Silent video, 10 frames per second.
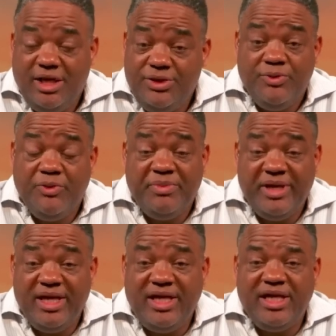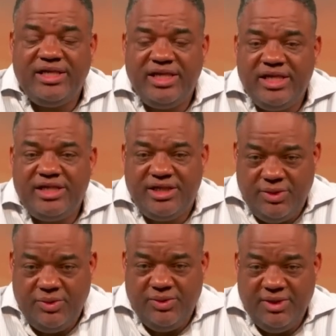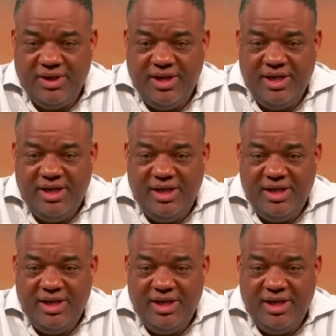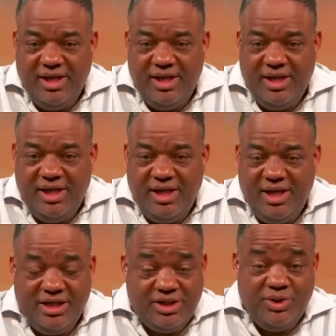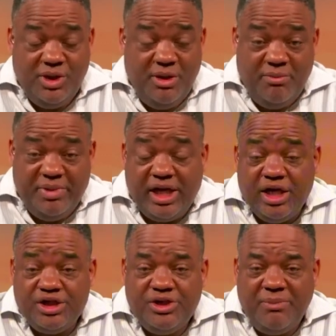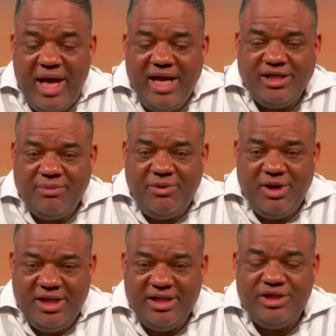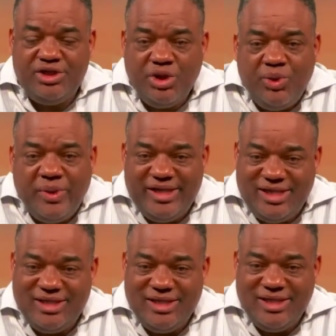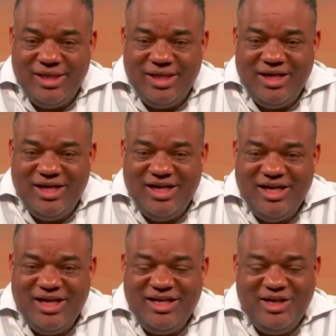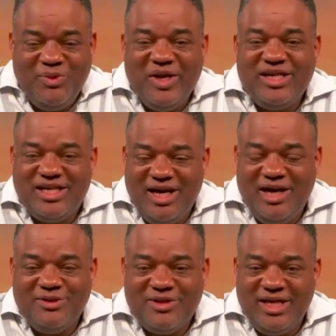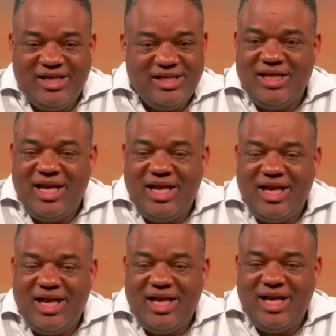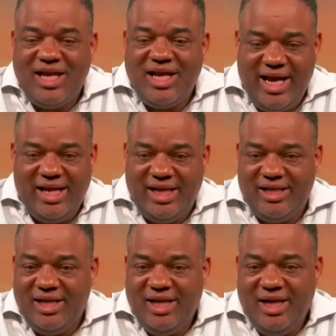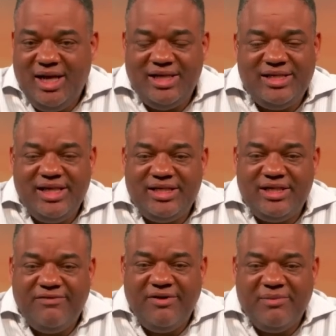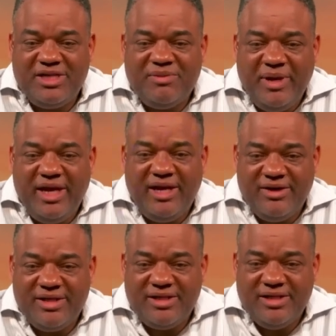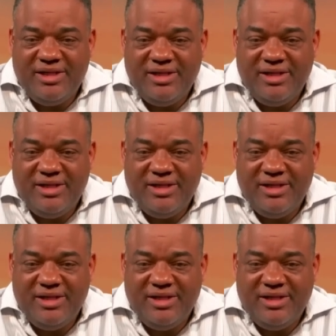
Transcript: You were being an attention whore. And so because your basketball couldn't do it, you went to other things. It's like a kid that can't get attention from its parents.